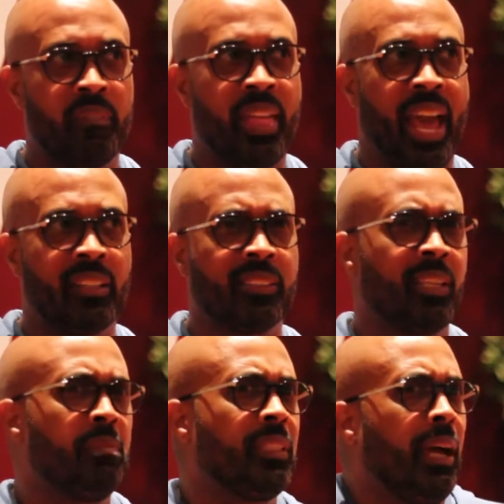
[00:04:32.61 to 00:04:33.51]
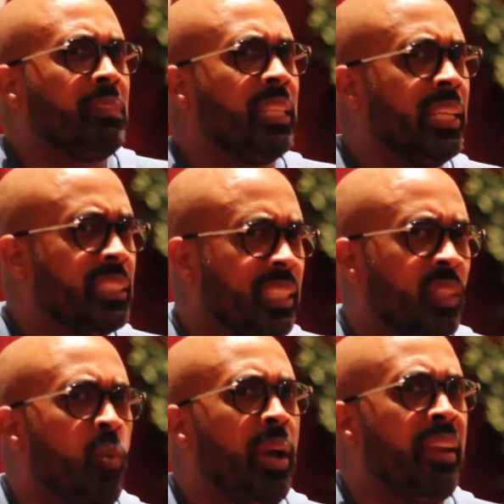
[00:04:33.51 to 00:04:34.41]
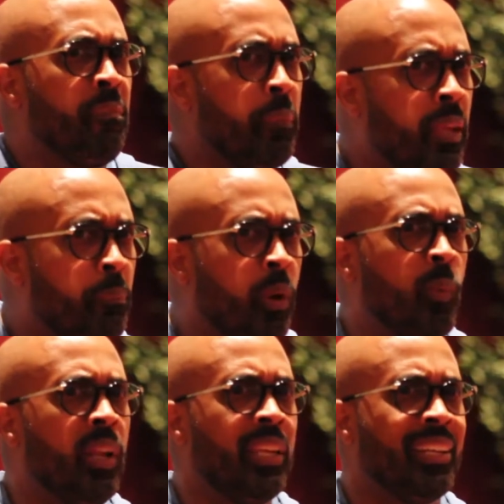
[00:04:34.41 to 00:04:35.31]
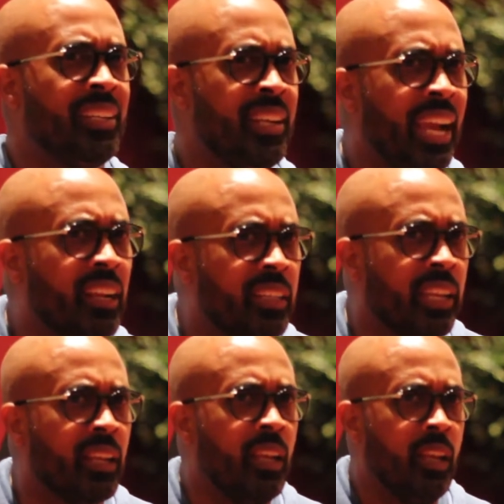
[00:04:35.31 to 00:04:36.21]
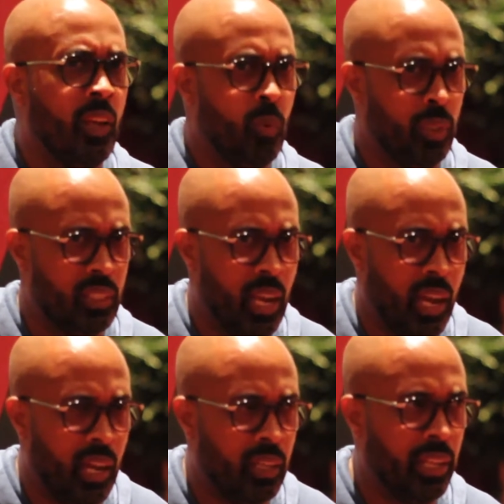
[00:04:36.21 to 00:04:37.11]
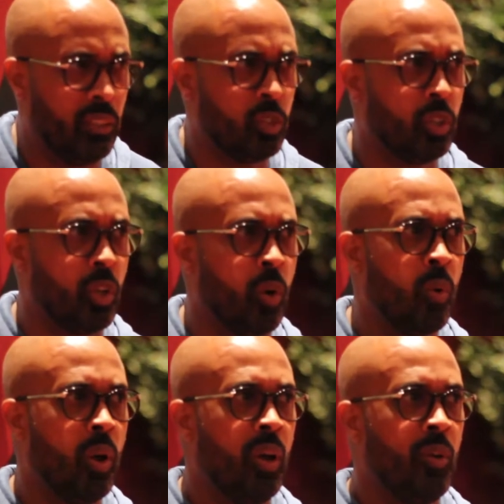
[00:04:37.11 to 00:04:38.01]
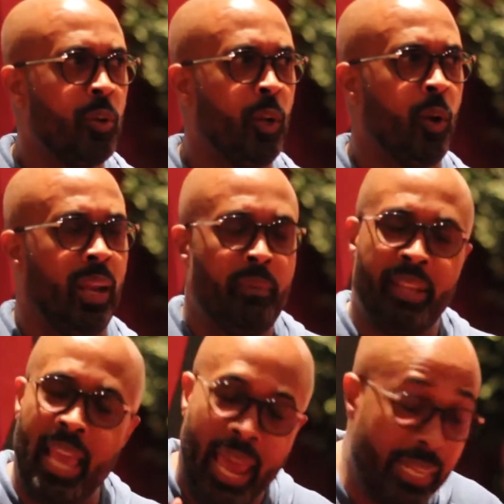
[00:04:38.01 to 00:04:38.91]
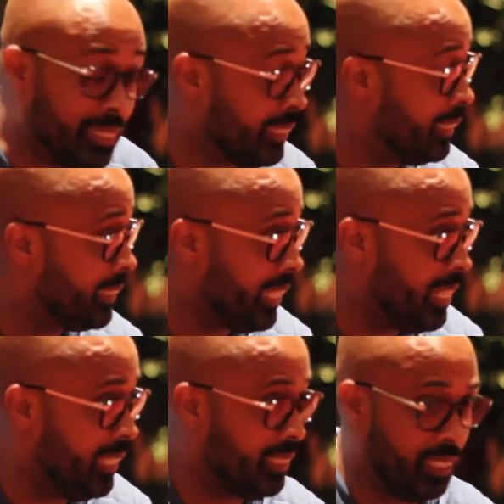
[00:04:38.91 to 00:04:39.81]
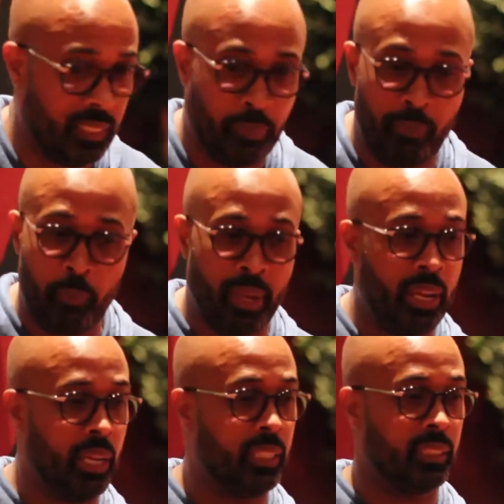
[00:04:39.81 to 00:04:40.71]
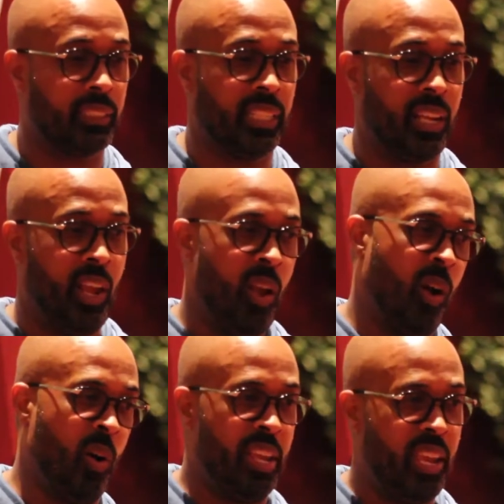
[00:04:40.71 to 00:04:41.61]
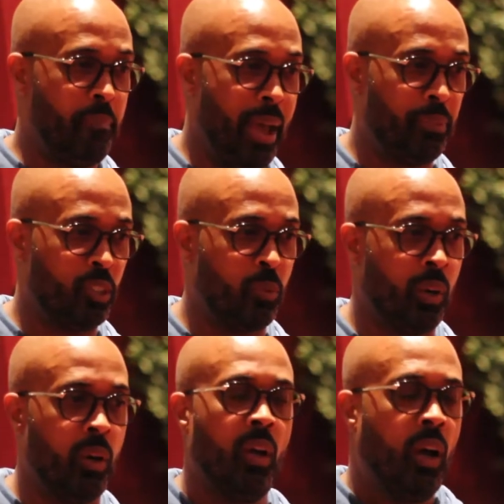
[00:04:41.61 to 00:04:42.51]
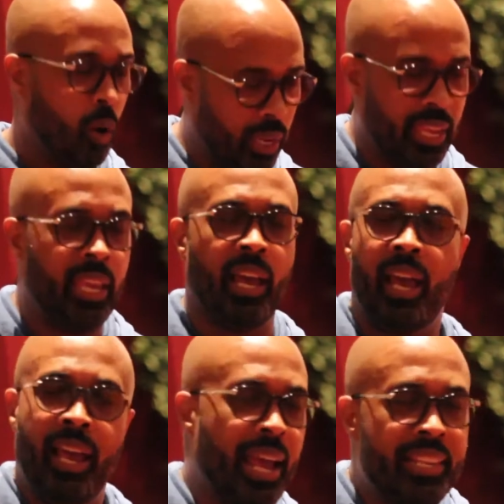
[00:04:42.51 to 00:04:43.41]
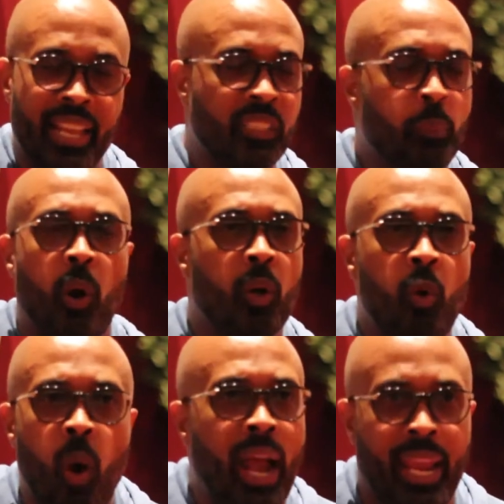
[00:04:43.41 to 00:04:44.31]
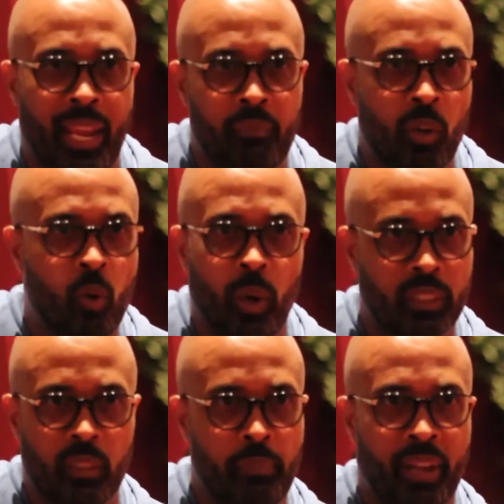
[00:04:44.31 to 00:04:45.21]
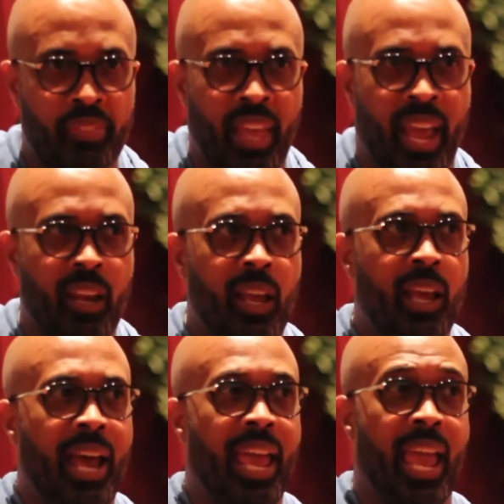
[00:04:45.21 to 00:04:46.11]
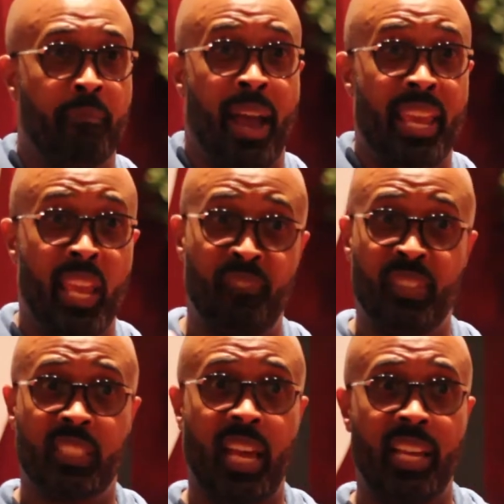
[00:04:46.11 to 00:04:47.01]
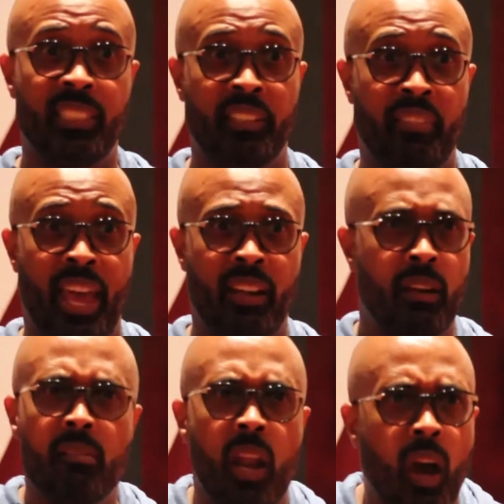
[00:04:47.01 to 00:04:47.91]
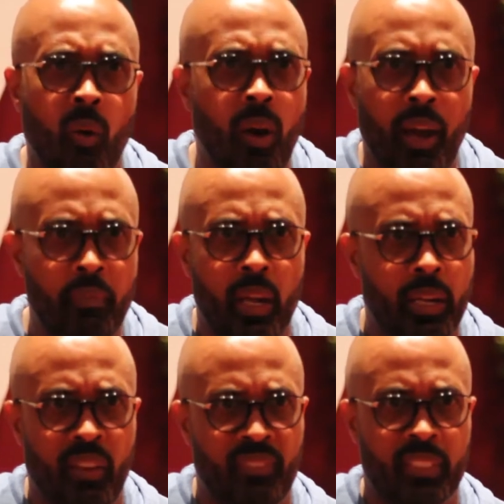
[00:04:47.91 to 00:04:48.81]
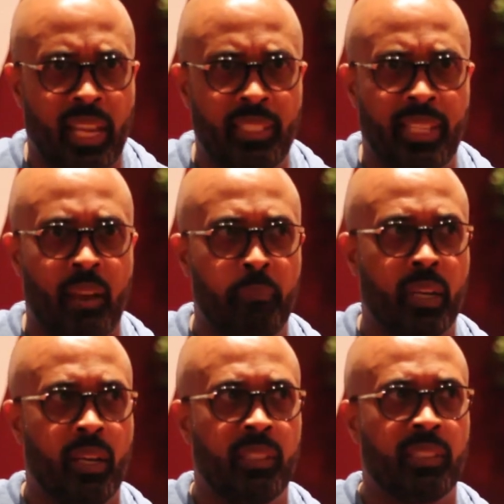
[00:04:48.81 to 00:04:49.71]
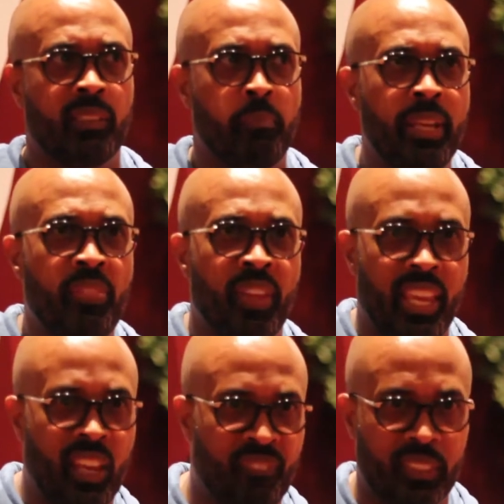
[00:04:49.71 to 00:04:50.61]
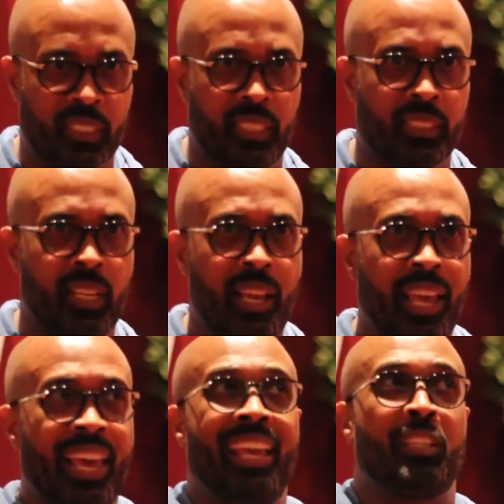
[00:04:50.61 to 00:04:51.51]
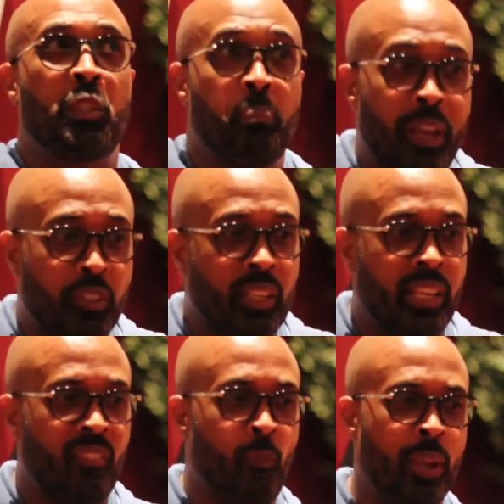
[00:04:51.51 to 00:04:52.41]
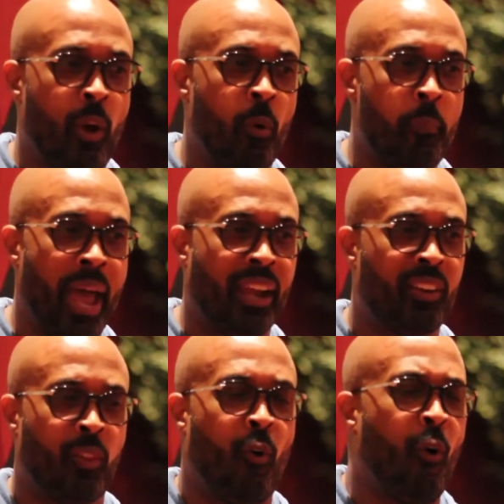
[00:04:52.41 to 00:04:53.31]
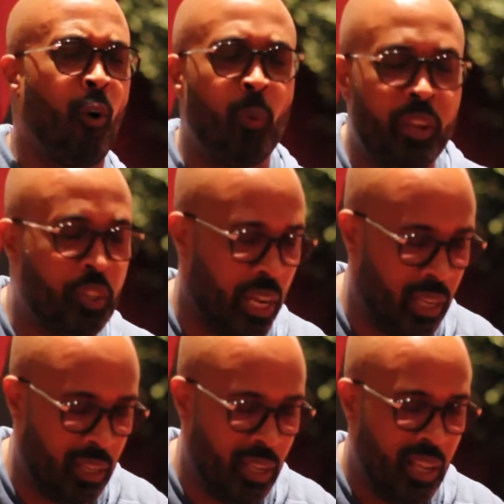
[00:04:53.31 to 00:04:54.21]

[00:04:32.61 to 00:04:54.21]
that sometimes gets in the way of people really connecting with God. And so, you know, and let me hasten to say this, because people may hear this and say, oh, he ain't Baptist no more. Okay, yeah, that's a part of who I am, no question about that. Mm-hmm. Am I emphasizing that? No, I'm not going to emphasize that, because to me, the emphasis, especially if we go back to the origin